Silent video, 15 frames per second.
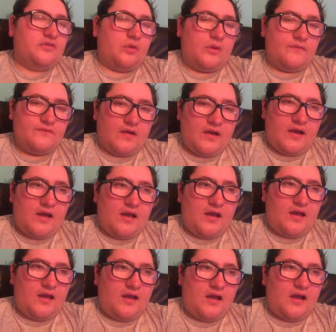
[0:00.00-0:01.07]
So
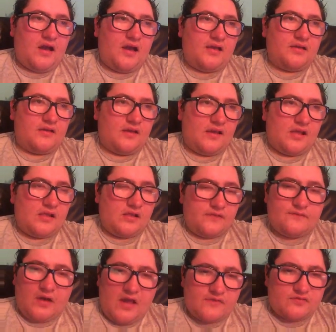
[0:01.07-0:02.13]
I
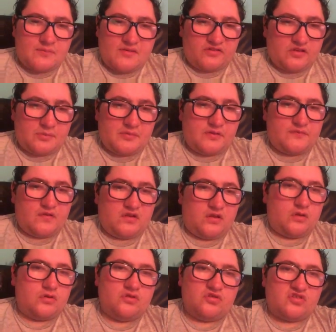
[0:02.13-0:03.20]
if I ever mess up in a
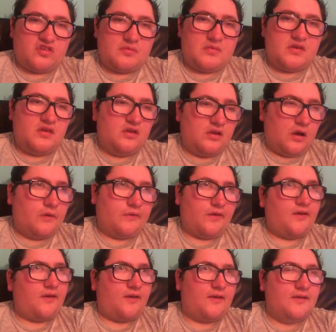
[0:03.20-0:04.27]
video, you see me, you go
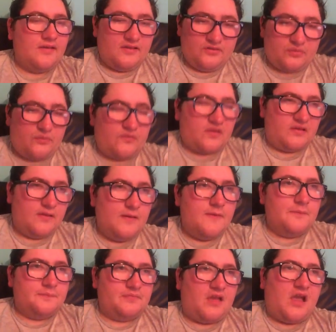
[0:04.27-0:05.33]
sort of thing,
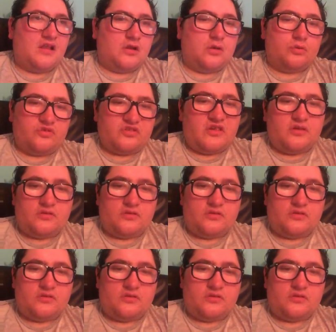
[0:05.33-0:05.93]
and I